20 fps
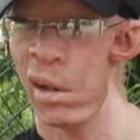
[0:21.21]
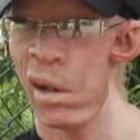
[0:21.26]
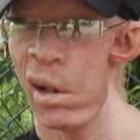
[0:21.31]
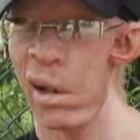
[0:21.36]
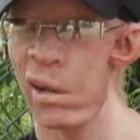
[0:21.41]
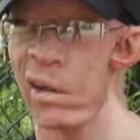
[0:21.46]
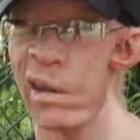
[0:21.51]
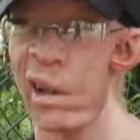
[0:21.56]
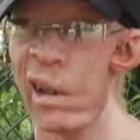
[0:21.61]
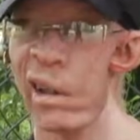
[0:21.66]

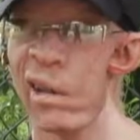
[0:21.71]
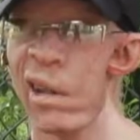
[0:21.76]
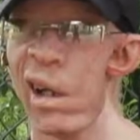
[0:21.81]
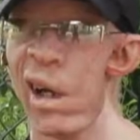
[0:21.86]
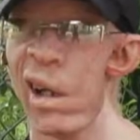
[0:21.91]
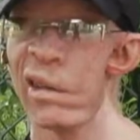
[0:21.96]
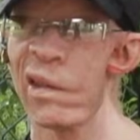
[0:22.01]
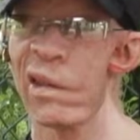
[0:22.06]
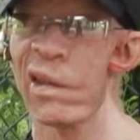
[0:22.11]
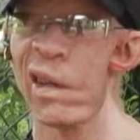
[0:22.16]
and take
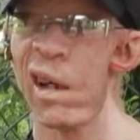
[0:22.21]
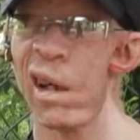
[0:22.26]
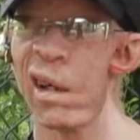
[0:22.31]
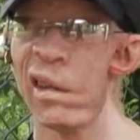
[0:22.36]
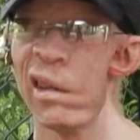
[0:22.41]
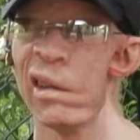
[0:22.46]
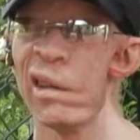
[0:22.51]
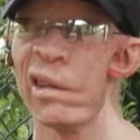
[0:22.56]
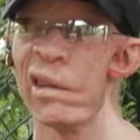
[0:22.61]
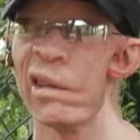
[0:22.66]

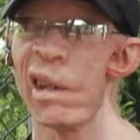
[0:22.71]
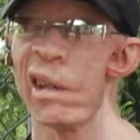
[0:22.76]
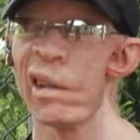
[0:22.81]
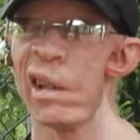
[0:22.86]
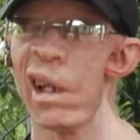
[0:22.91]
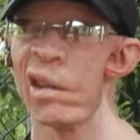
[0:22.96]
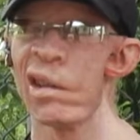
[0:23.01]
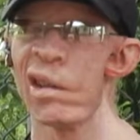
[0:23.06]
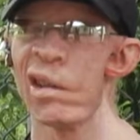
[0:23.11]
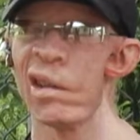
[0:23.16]
dancehall
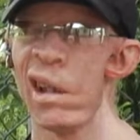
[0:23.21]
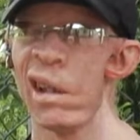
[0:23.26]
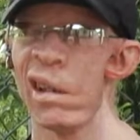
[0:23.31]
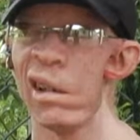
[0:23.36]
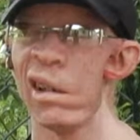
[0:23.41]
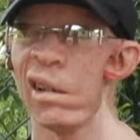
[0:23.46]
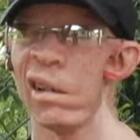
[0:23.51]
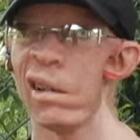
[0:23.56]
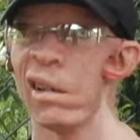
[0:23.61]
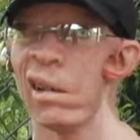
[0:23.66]

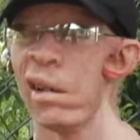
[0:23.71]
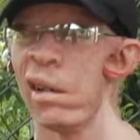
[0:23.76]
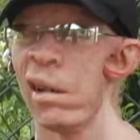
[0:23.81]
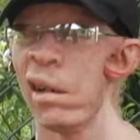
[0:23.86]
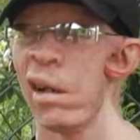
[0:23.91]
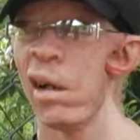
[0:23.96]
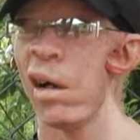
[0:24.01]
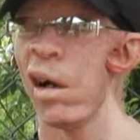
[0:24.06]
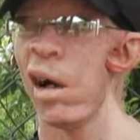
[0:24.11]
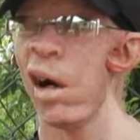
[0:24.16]
internationally,
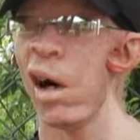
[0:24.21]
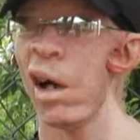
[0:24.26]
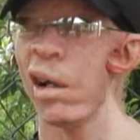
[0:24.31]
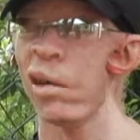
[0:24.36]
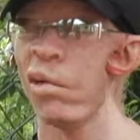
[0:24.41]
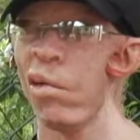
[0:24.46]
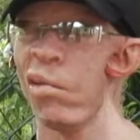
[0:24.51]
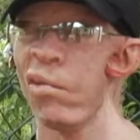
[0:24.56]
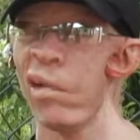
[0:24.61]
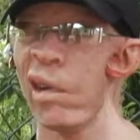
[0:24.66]

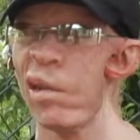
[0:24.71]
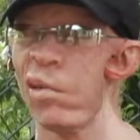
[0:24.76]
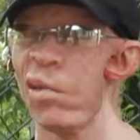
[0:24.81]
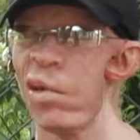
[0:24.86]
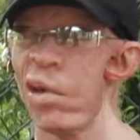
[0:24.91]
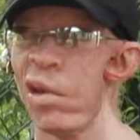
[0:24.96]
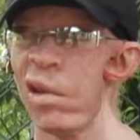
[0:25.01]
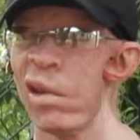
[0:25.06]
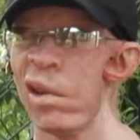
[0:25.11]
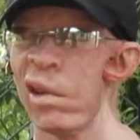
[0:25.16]
all over the
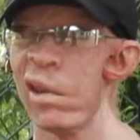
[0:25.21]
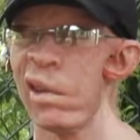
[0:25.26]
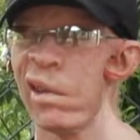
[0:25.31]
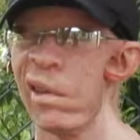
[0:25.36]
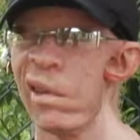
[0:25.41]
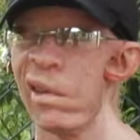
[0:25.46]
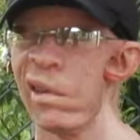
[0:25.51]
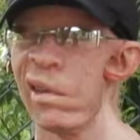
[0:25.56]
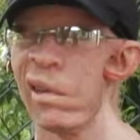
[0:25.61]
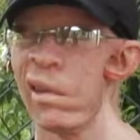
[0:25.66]
world, you
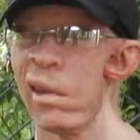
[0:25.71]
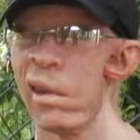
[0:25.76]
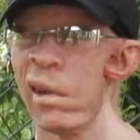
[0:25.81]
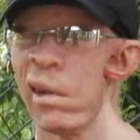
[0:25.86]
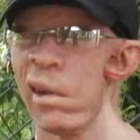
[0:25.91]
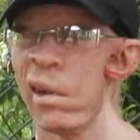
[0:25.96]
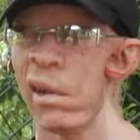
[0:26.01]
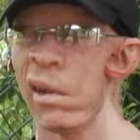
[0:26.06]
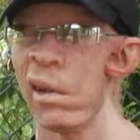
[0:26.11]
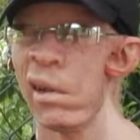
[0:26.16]
know?
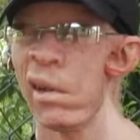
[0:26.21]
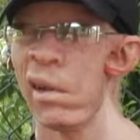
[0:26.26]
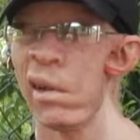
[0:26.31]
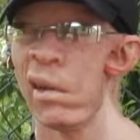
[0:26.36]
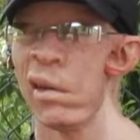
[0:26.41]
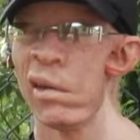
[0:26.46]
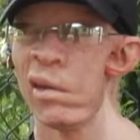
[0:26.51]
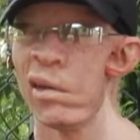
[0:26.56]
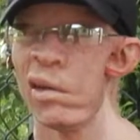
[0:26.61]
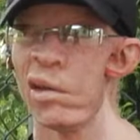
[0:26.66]

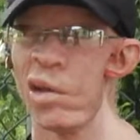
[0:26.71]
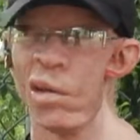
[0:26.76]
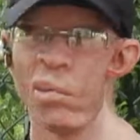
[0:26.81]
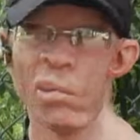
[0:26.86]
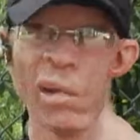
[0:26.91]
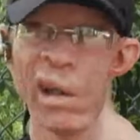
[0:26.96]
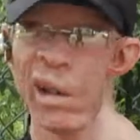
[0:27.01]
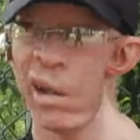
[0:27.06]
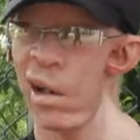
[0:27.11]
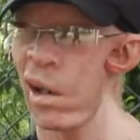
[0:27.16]

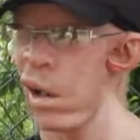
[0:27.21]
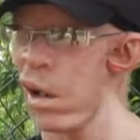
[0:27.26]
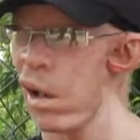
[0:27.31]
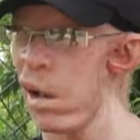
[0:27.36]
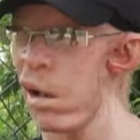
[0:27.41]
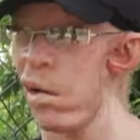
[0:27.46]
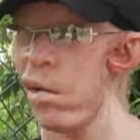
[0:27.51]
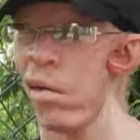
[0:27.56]
Jamaica,